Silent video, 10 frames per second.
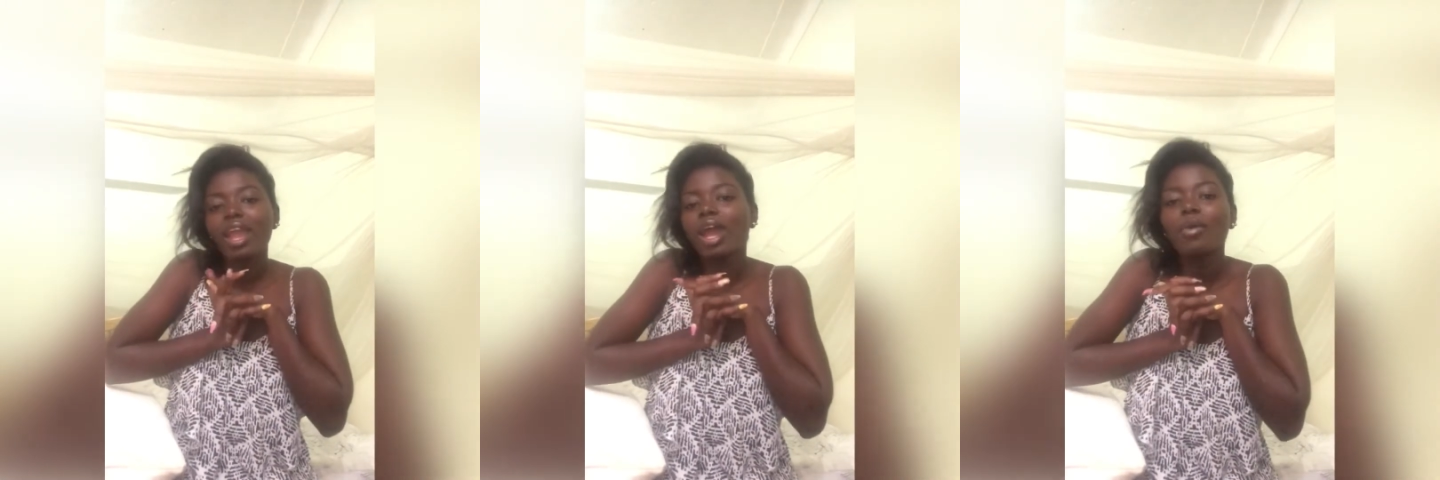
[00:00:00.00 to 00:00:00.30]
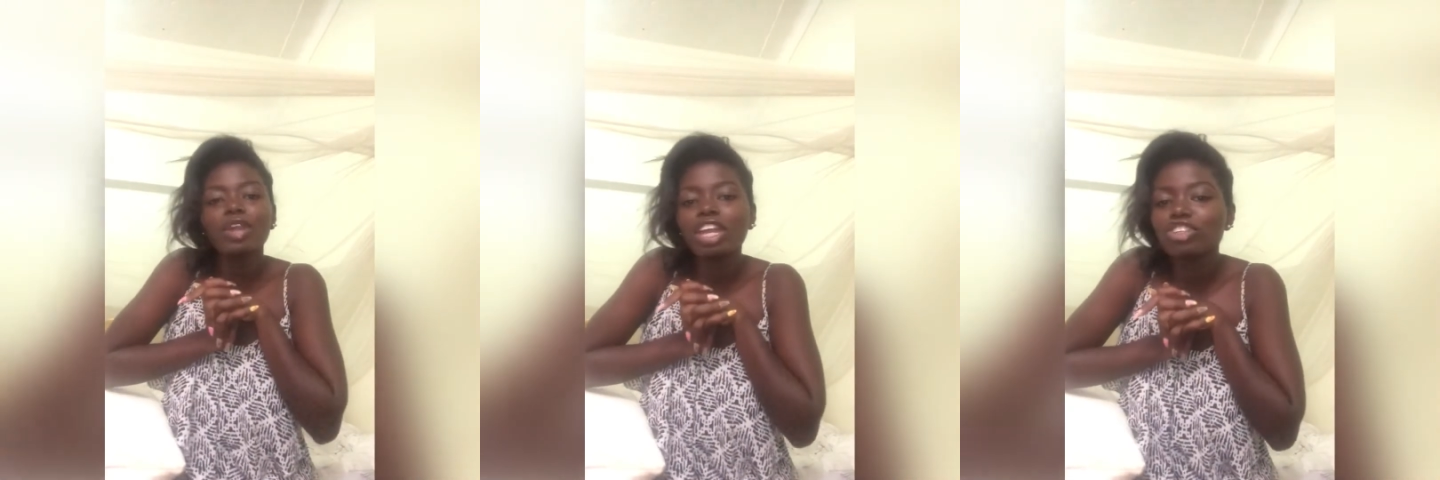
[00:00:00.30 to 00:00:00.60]

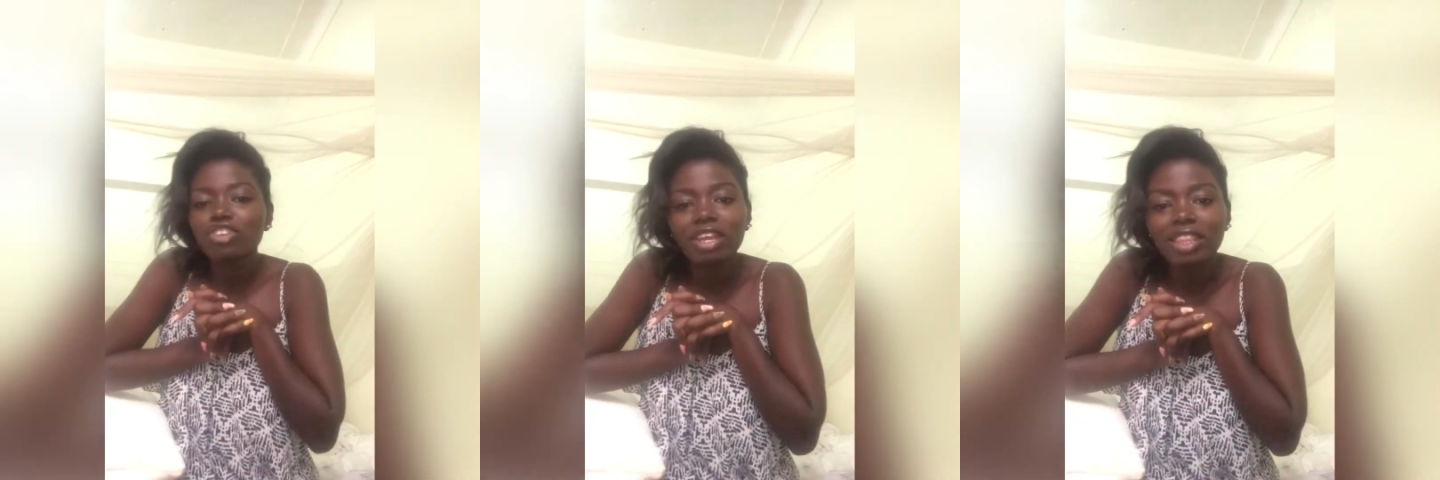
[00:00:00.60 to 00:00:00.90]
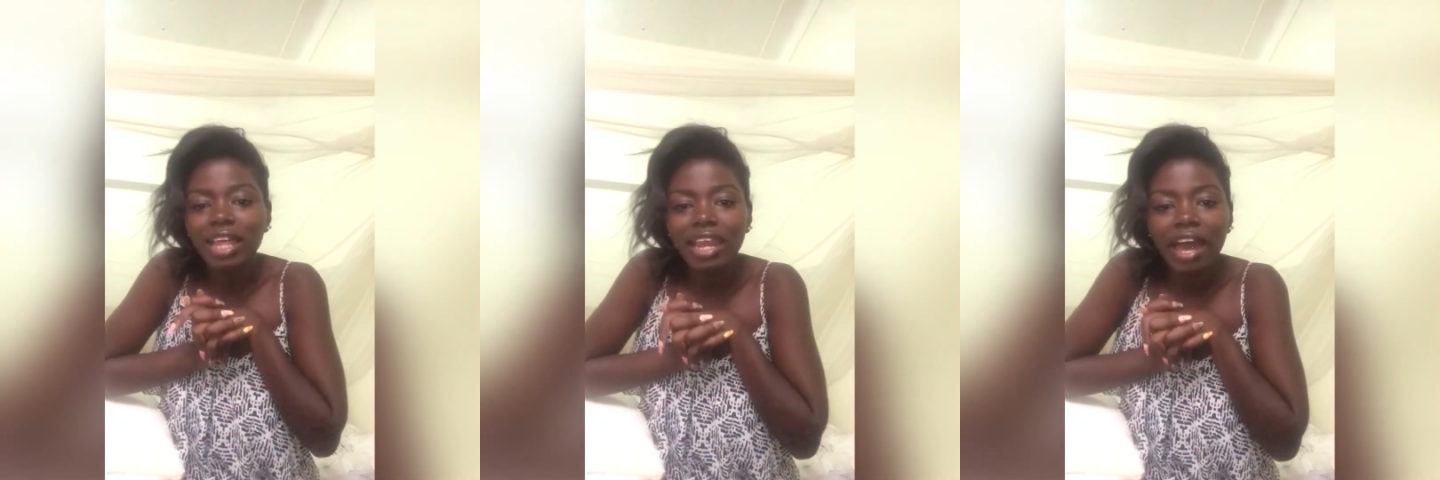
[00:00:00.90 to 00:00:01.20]
We enjoyed
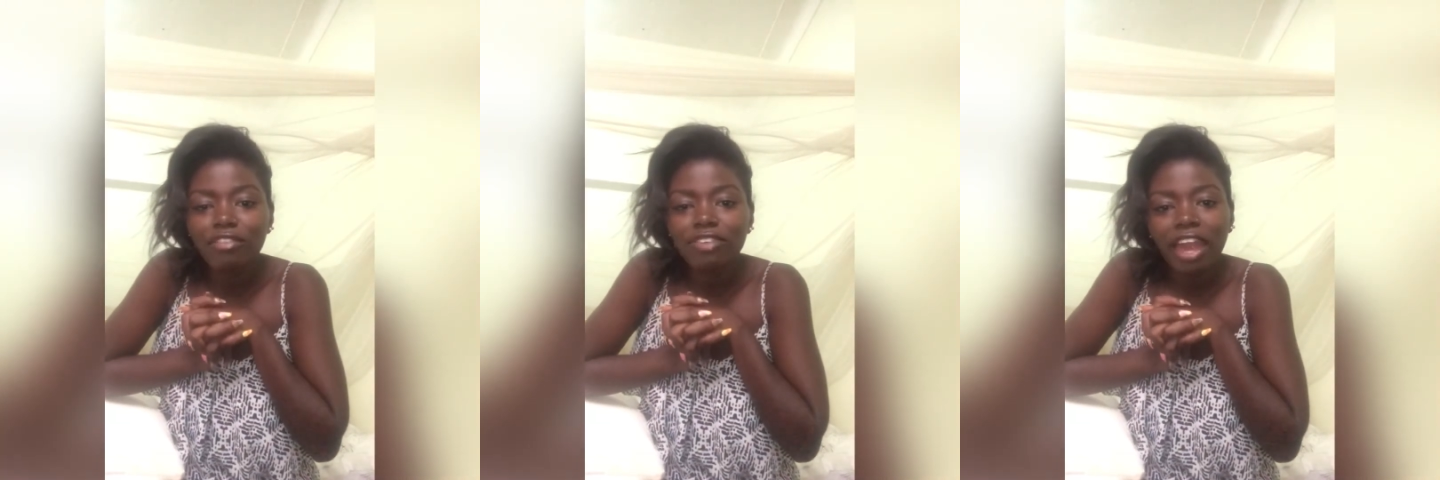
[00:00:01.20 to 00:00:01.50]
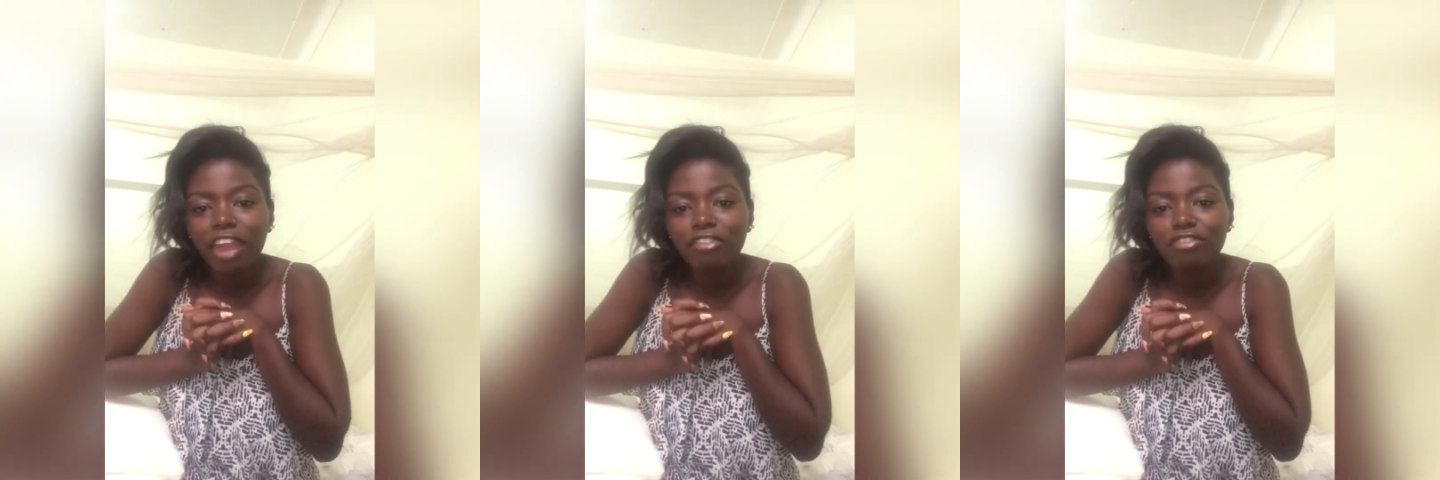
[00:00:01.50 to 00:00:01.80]
the love
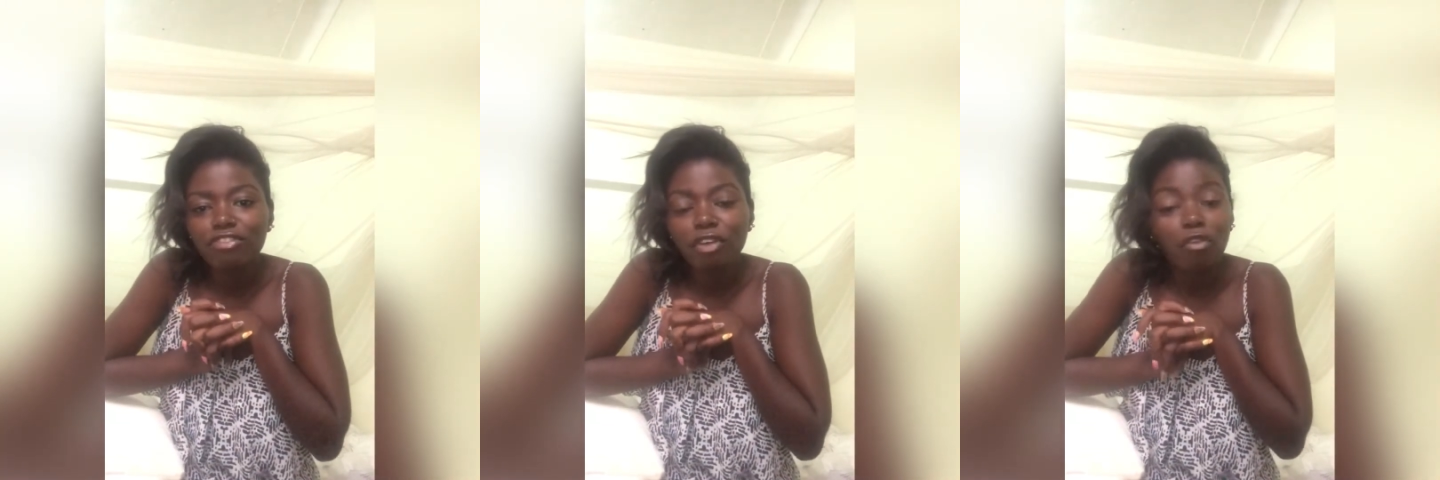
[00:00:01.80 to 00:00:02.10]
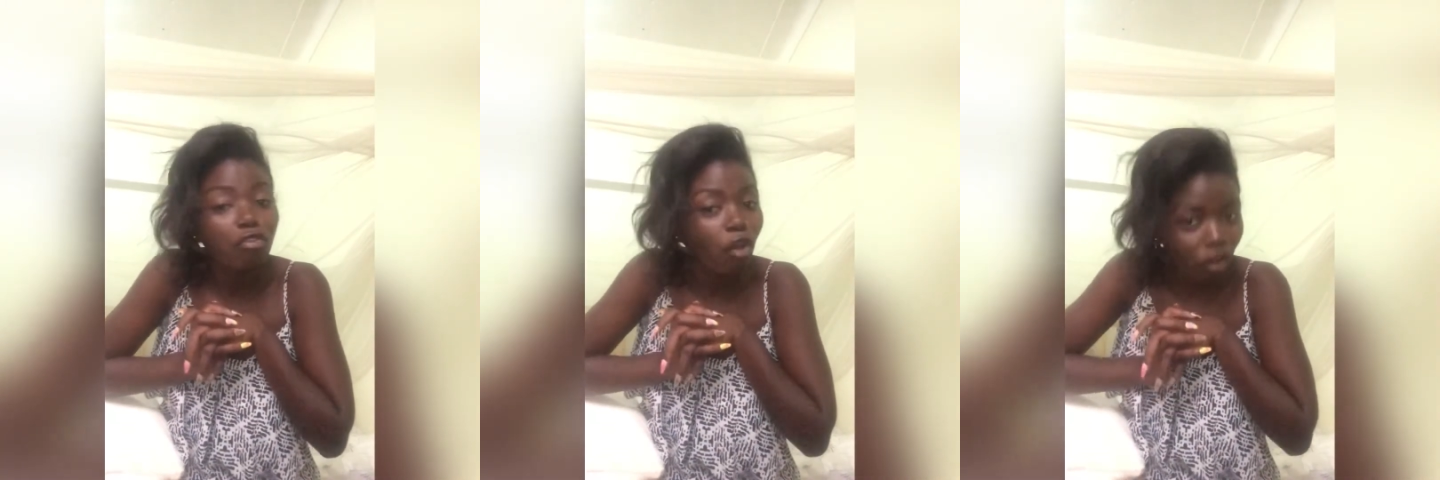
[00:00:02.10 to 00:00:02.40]
life
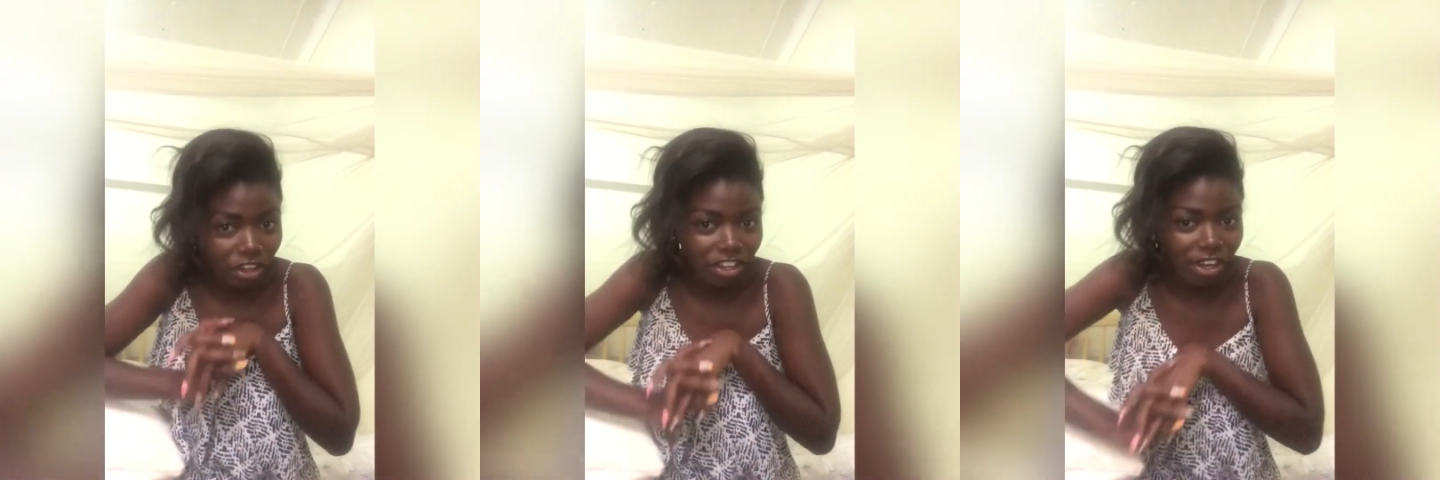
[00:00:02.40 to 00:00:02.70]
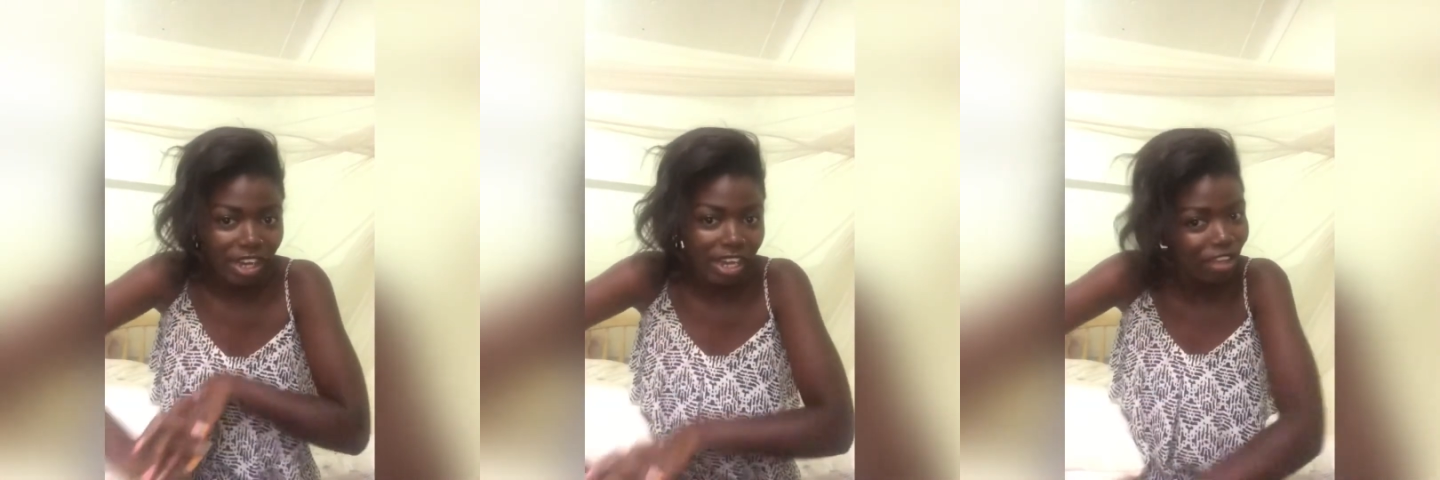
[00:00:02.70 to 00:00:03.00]
of
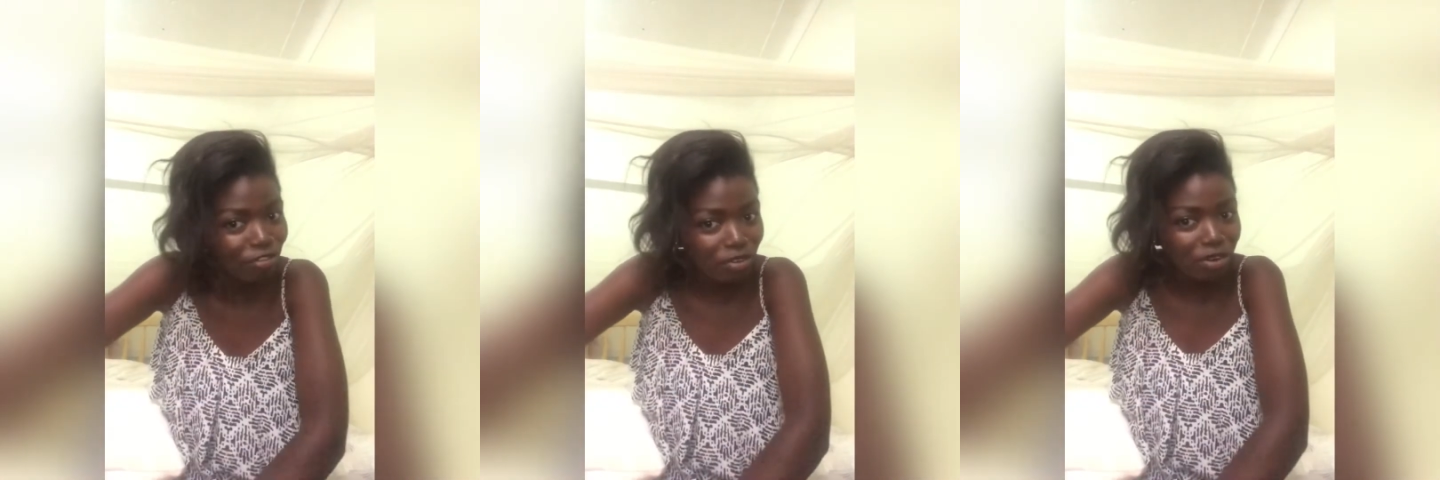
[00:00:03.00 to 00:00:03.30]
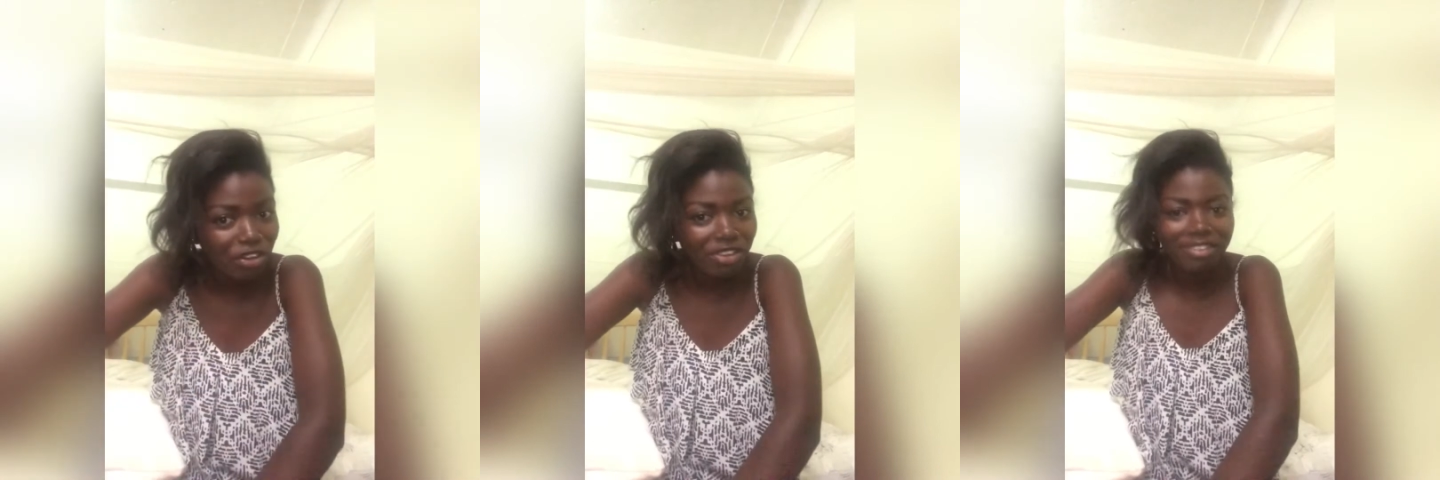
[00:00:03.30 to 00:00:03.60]
ordinary level.